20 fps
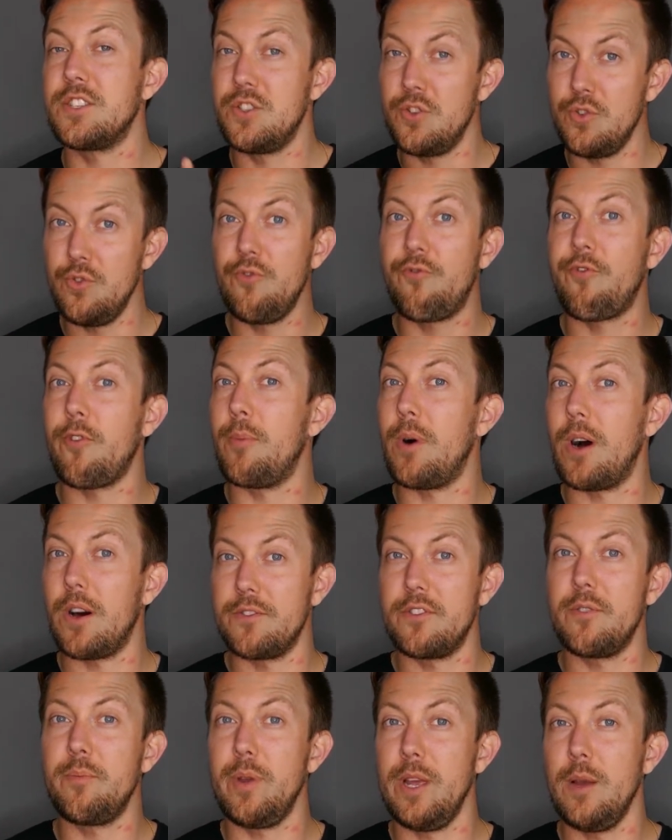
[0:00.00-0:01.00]
you from
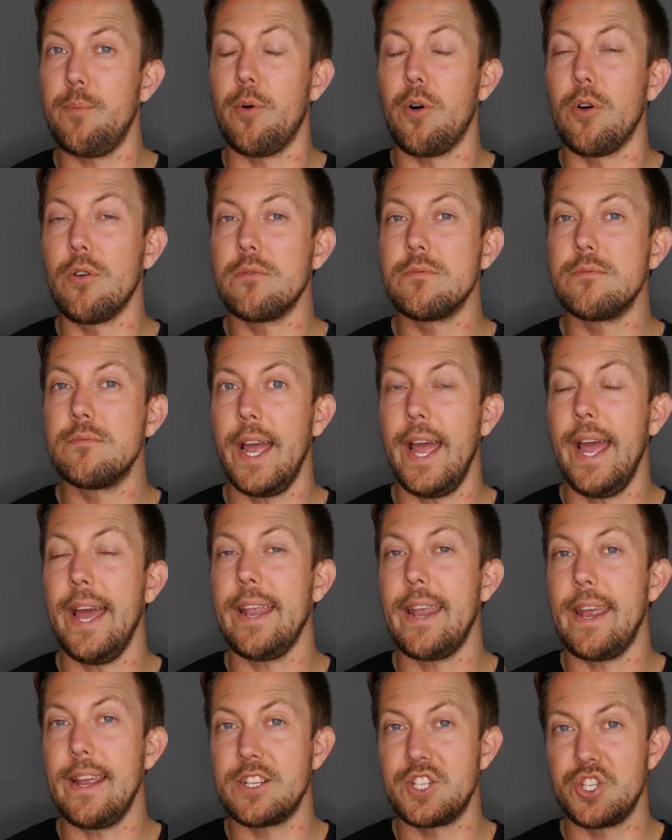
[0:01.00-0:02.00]
other people
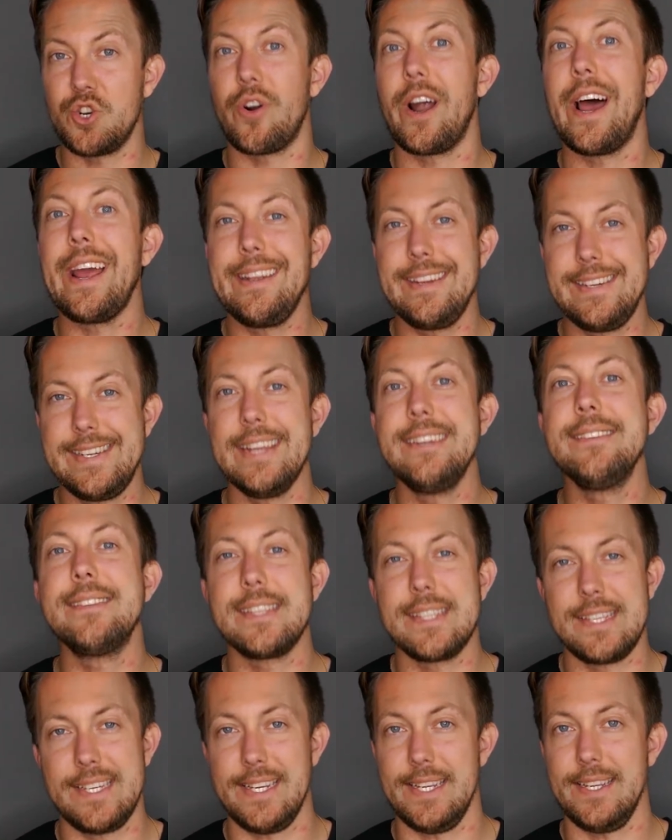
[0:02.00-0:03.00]
and it's your
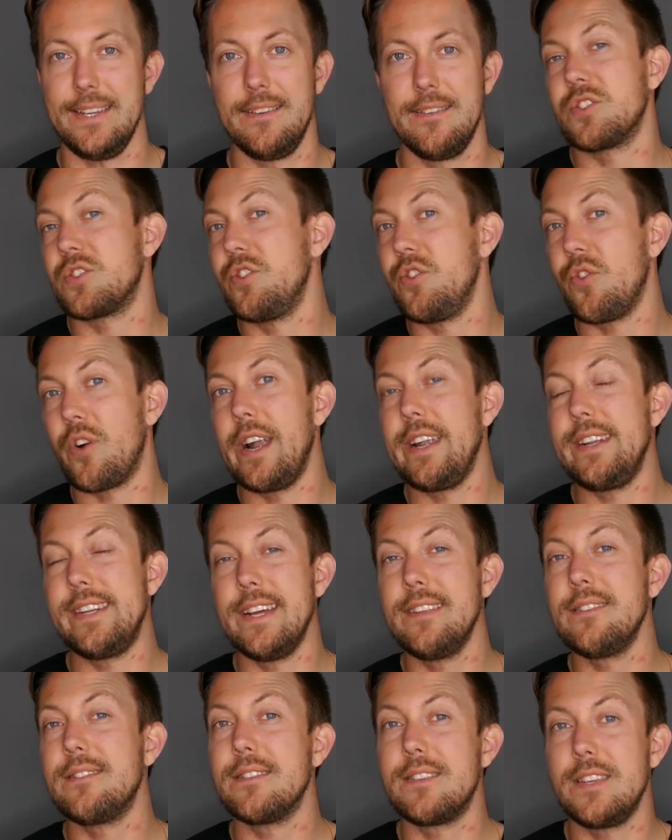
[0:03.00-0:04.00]
identity. So your
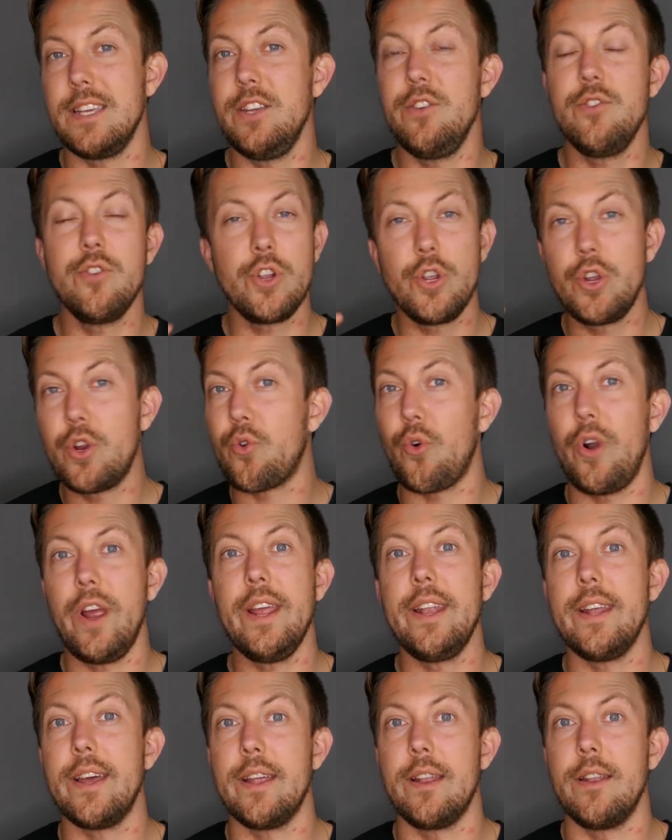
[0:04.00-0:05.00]
identity you, you
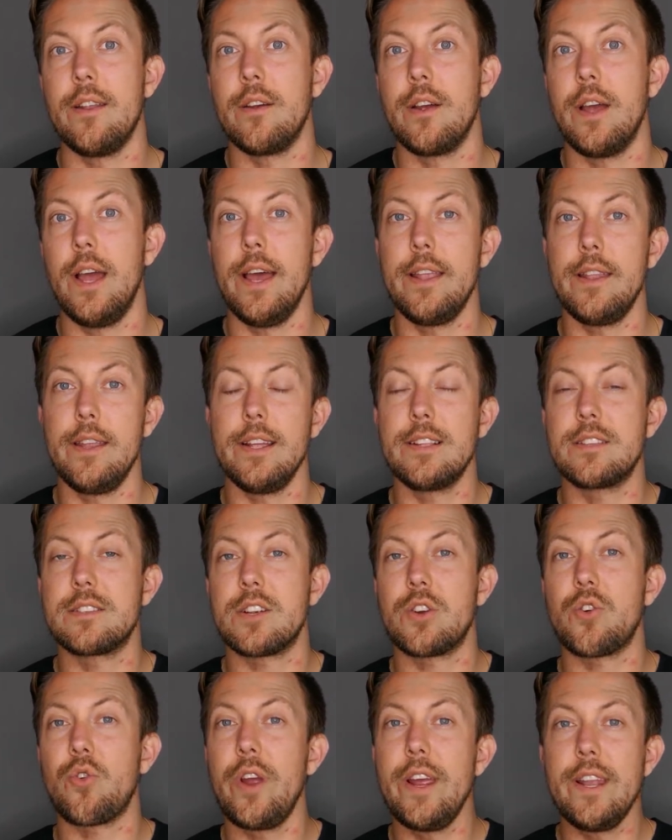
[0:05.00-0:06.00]
created and it's
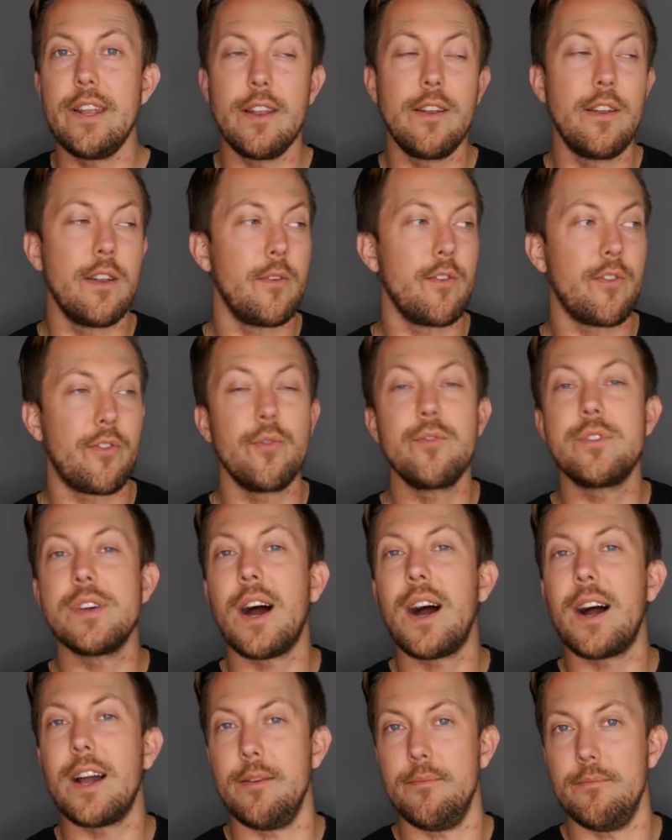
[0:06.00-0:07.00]
created through
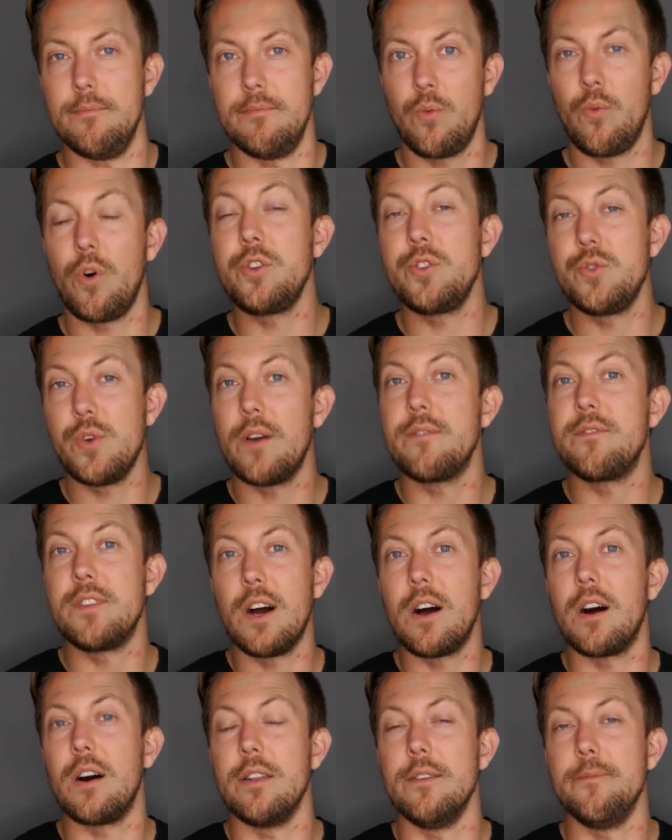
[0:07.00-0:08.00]
time, what you have
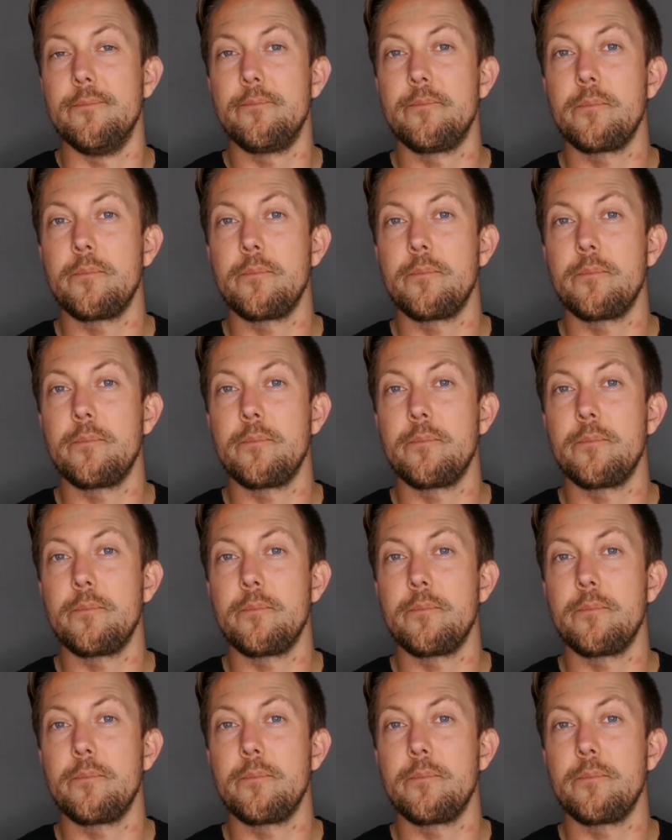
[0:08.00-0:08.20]
done.